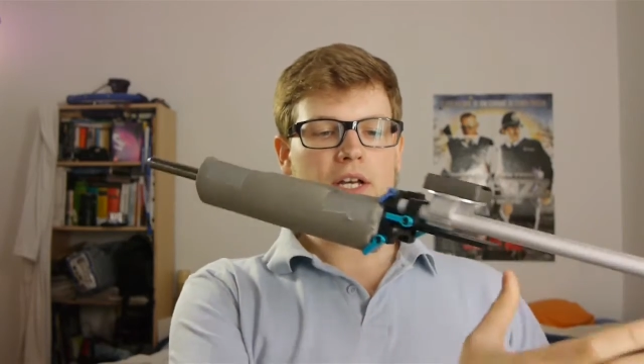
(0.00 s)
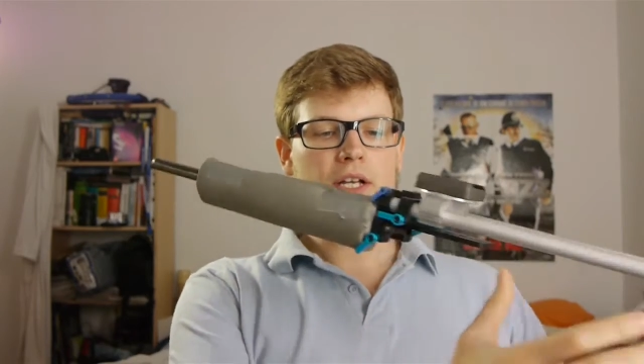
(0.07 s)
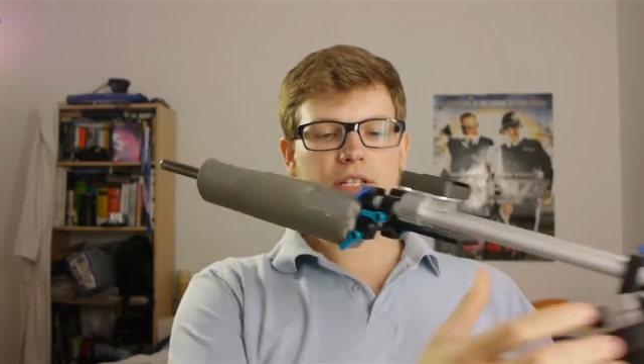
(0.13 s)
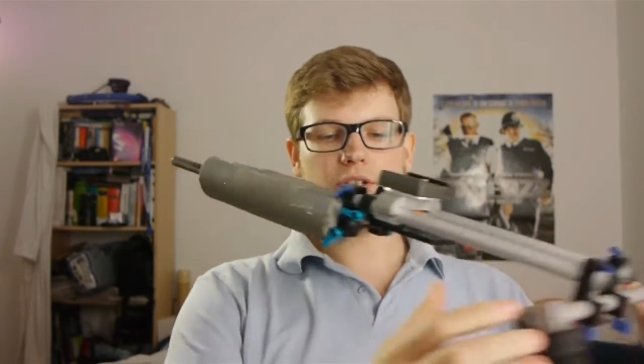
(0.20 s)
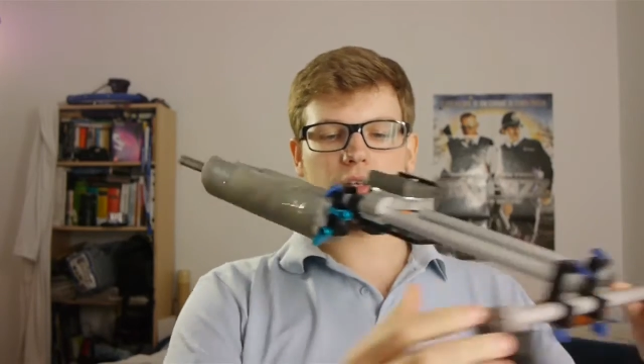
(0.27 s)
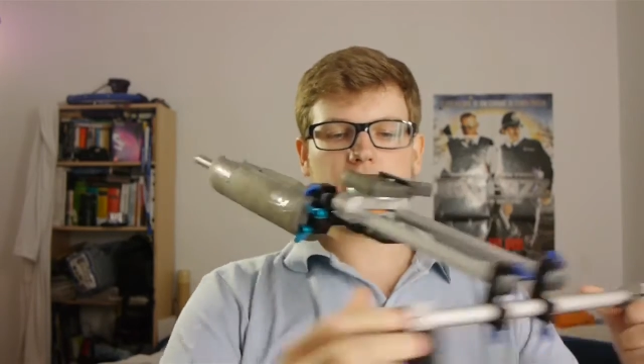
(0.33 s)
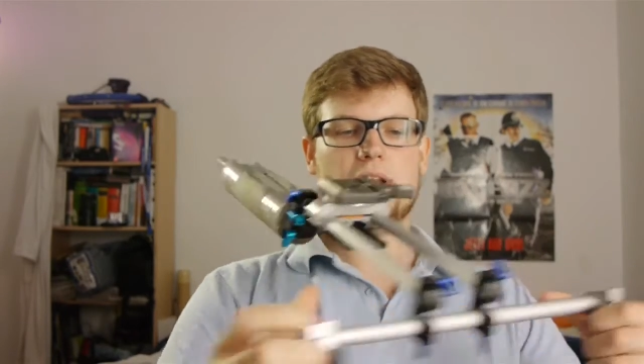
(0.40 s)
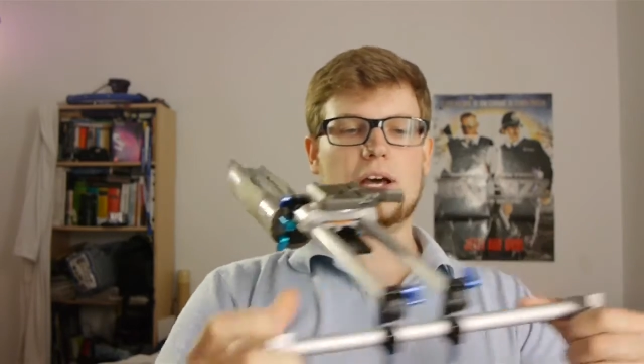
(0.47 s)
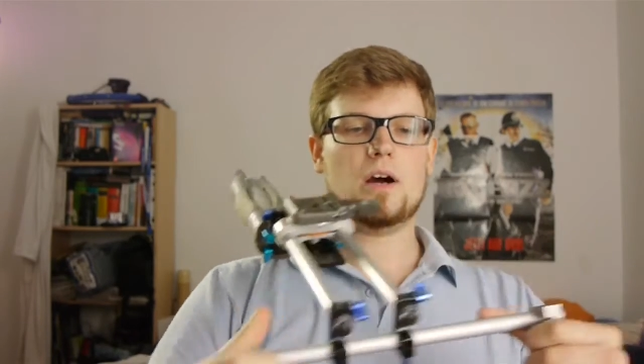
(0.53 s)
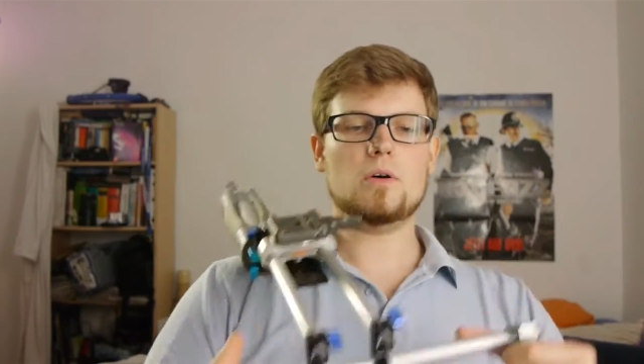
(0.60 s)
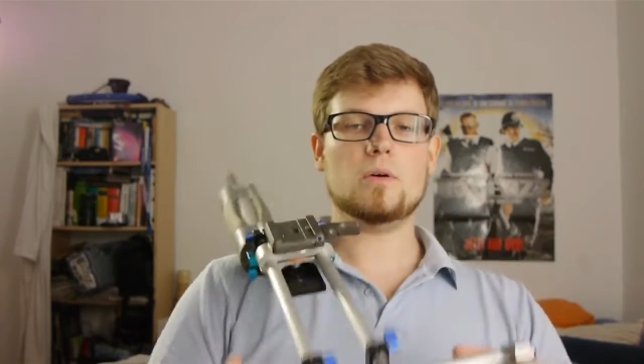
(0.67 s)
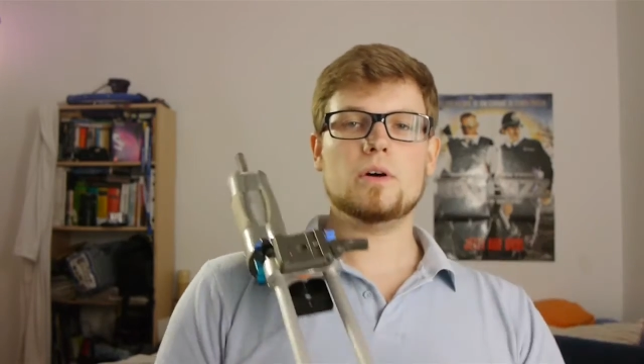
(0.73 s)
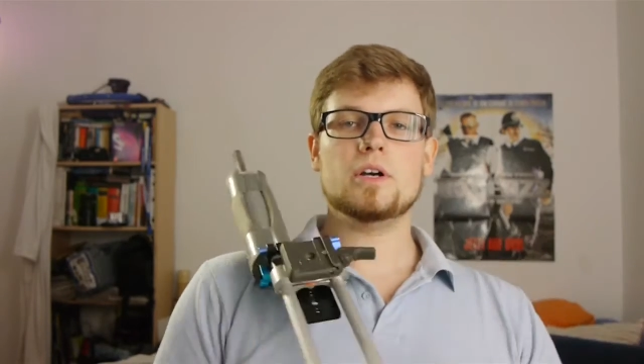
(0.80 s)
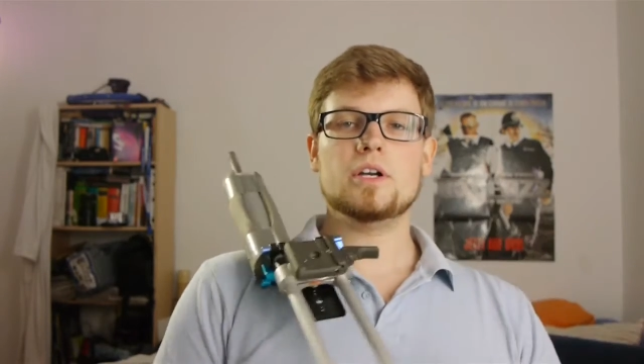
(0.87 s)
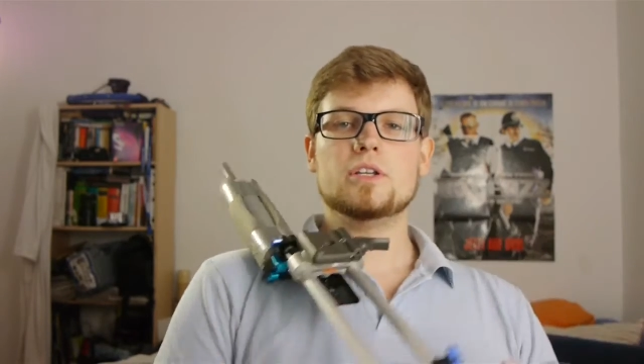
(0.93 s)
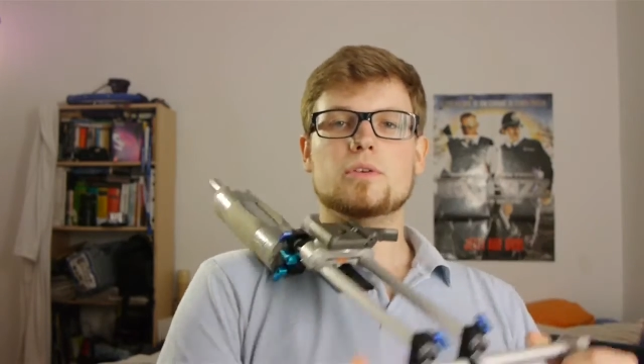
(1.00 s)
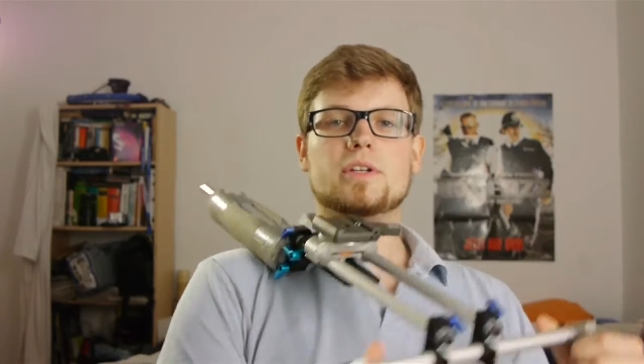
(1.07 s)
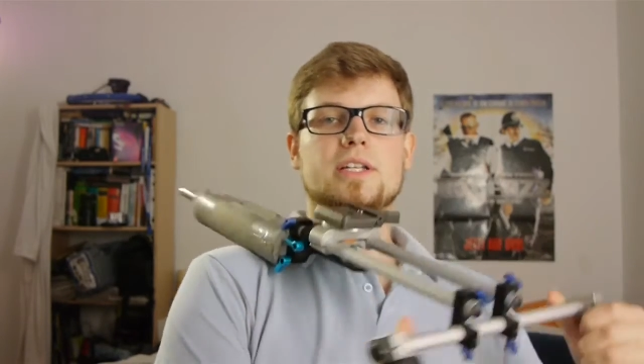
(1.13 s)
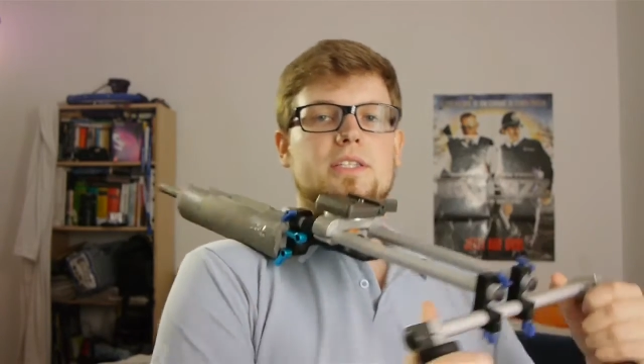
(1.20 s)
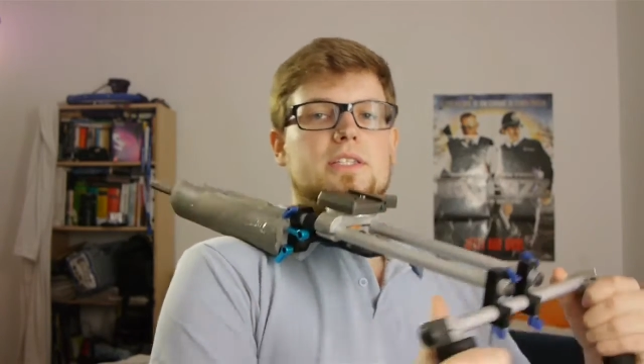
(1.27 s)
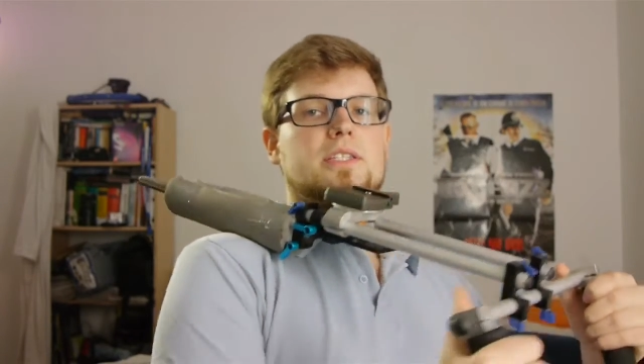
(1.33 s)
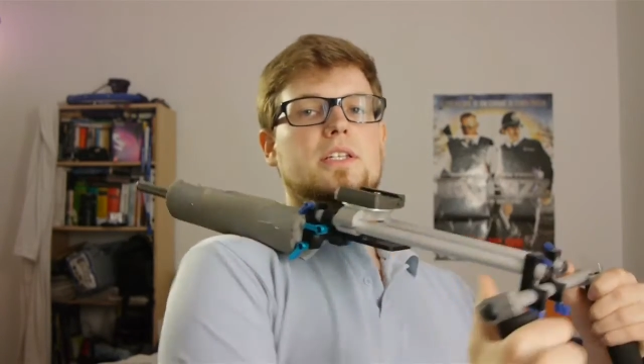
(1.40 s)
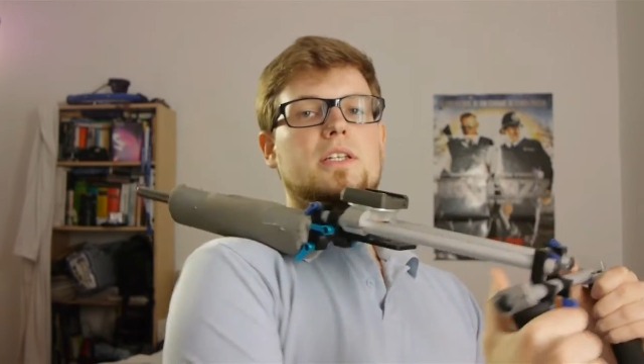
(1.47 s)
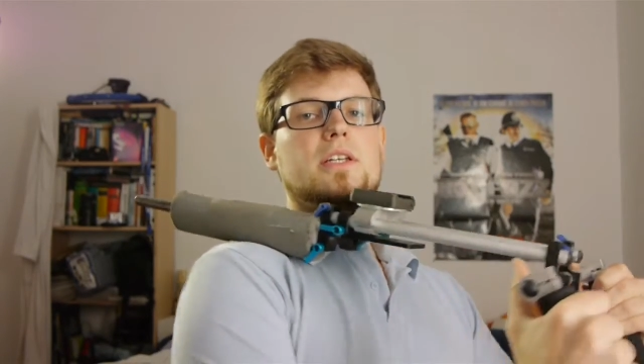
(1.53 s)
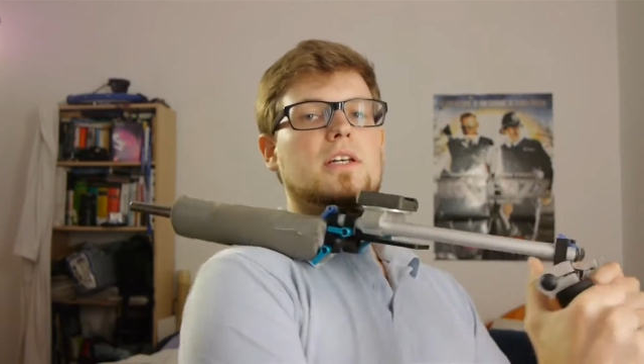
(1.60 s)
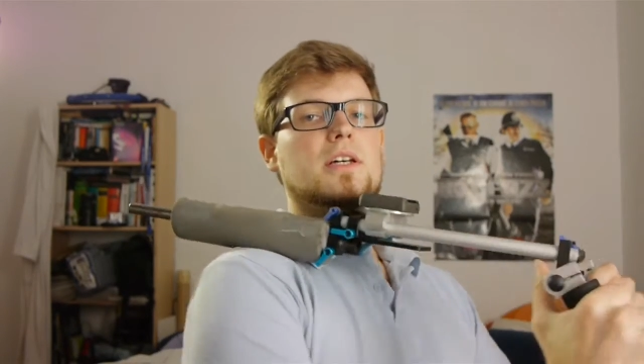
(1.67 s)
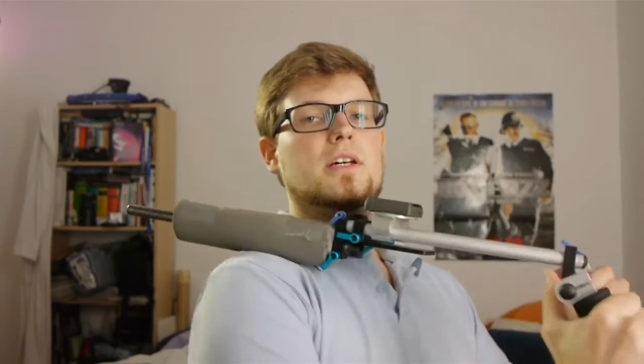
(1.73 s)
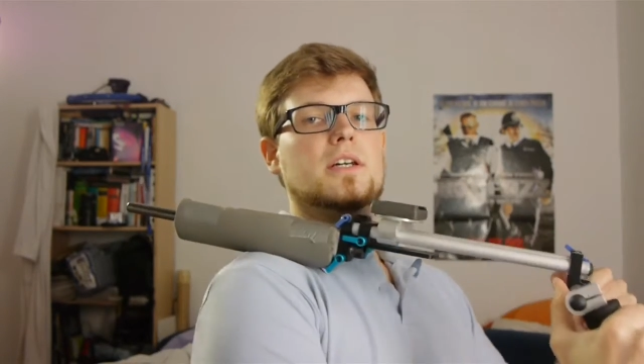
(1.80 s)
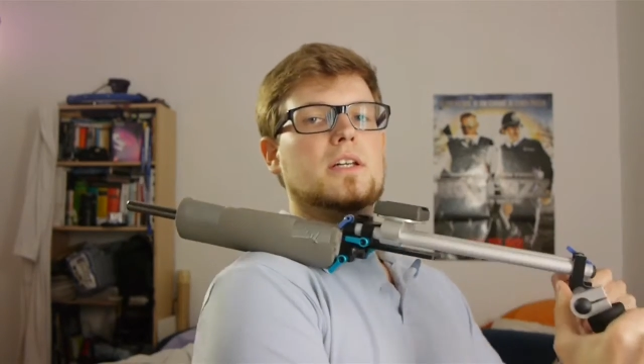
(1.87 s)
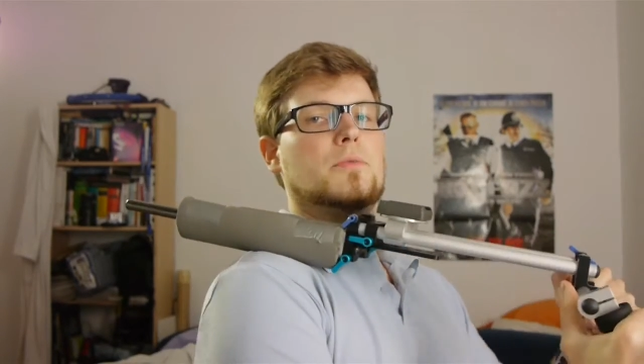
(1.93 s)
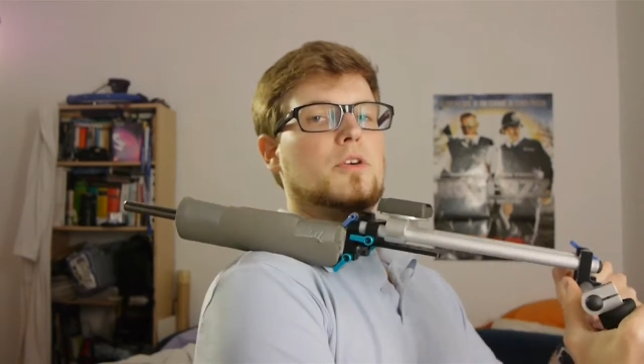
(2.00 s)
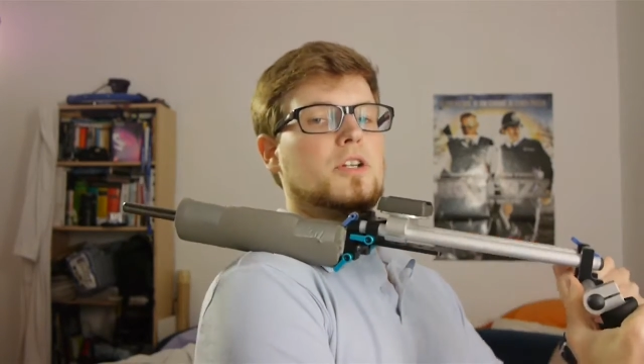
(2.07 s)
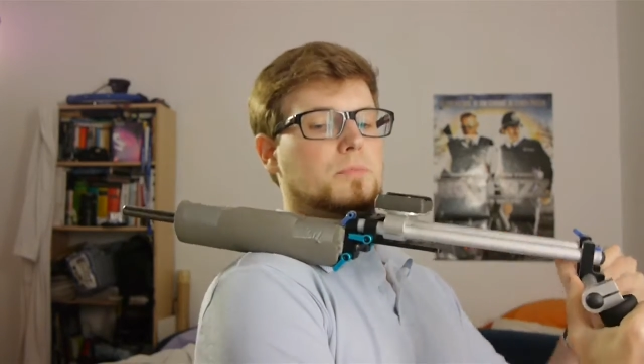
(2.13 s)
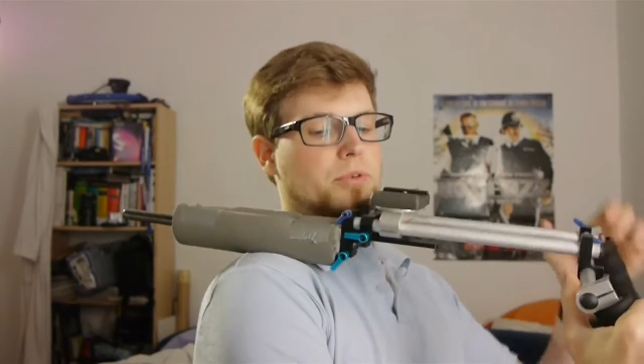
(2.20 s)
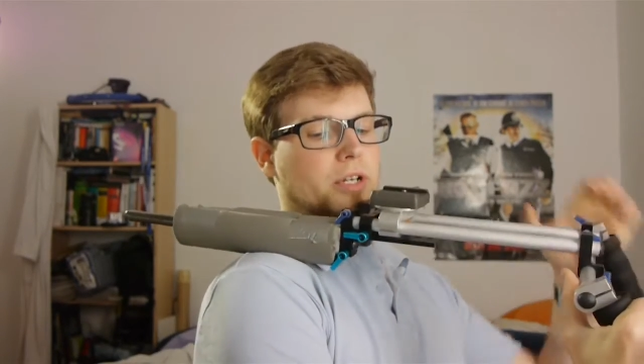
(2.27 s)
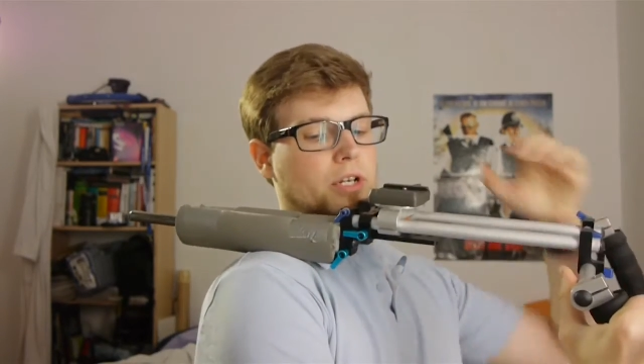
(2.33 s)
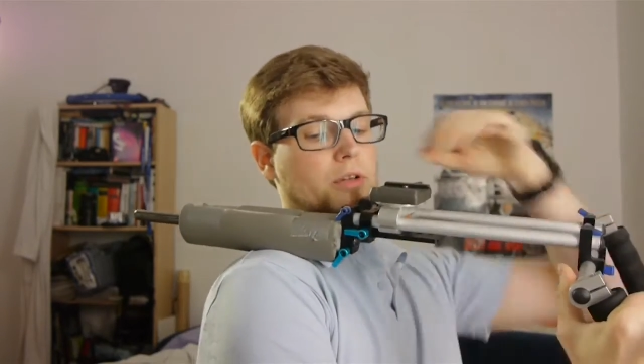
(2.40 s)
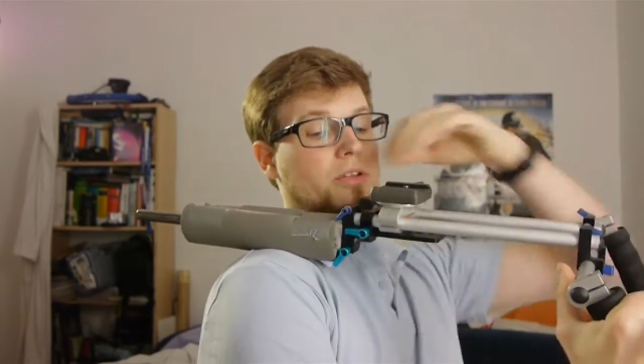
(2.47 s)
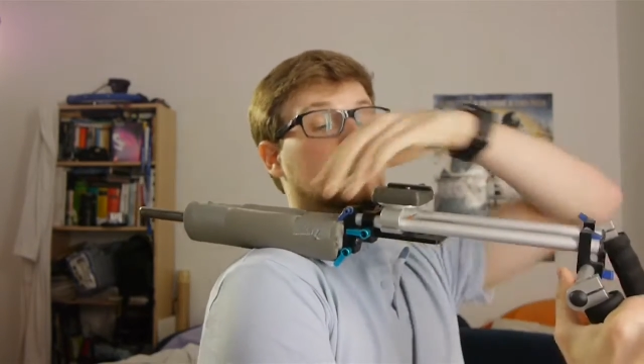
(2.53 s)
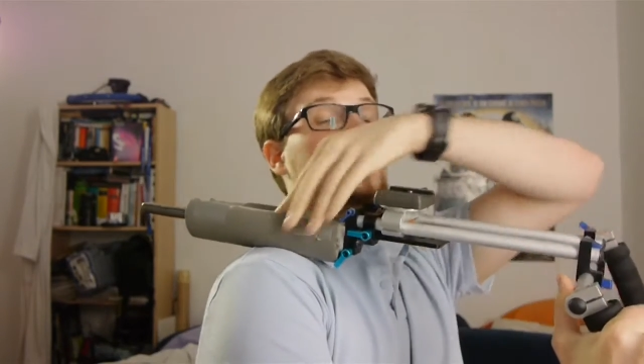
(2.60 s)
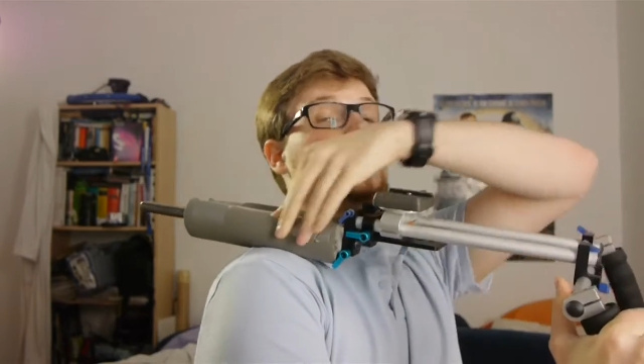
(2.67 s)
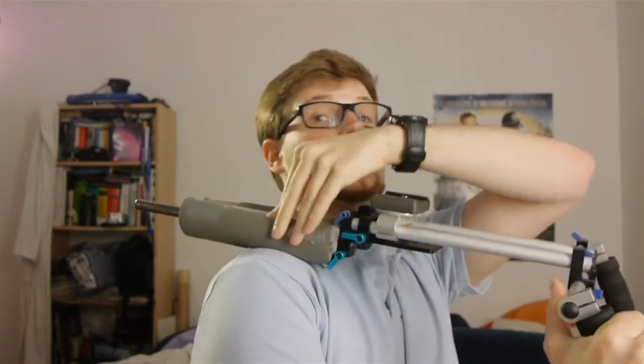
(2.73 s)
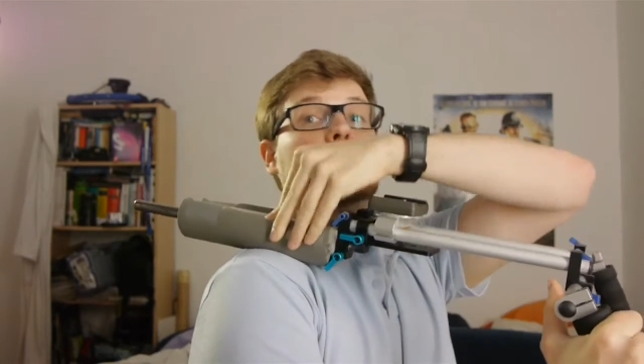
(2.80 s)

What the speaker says: So now you can see it works pretty good and it's